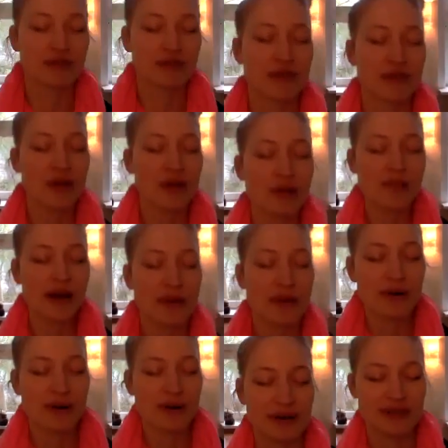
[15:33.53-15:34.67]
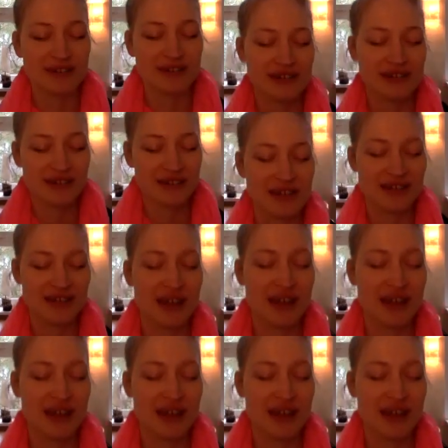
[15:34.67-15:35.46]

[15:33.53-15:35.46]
Follow my words.